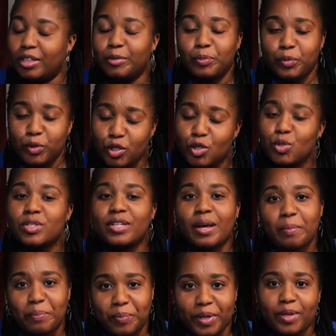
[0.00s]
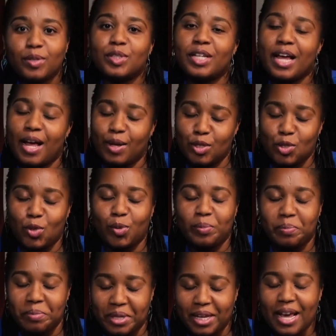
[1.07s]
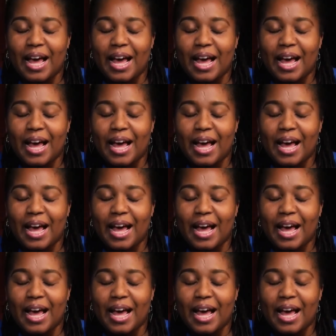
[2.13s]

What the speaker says: The producer bailed out on me,